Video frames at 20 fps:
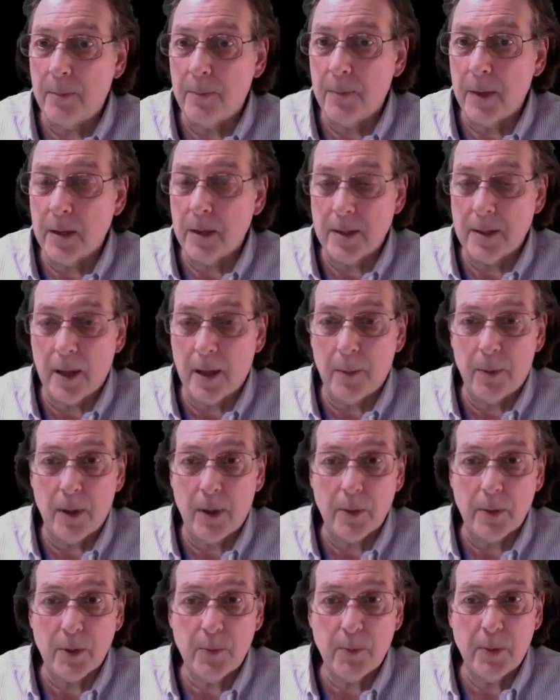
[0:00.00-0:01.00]
example I
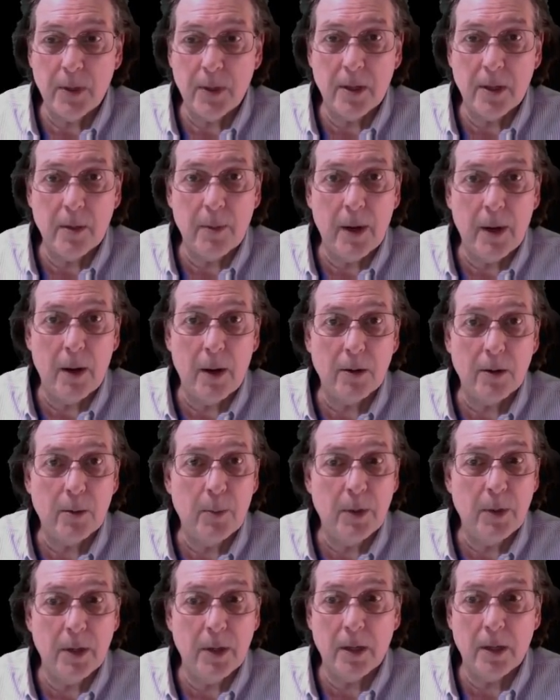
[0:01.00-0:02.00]
was speaking about at the
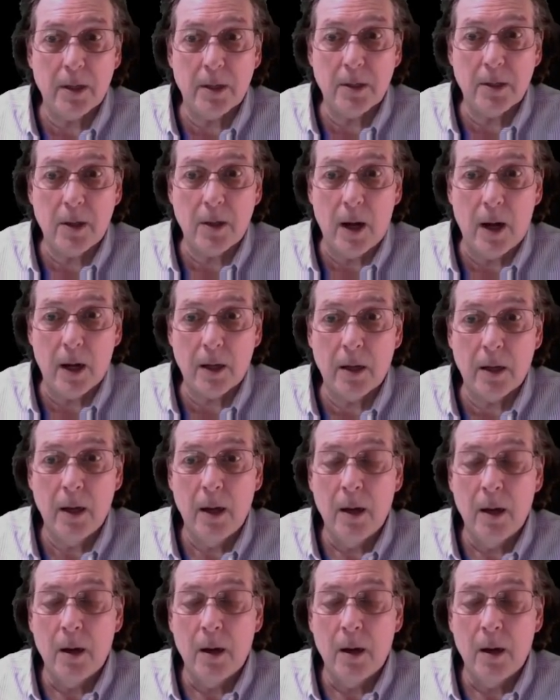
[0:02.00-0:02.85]
beginning of the talk,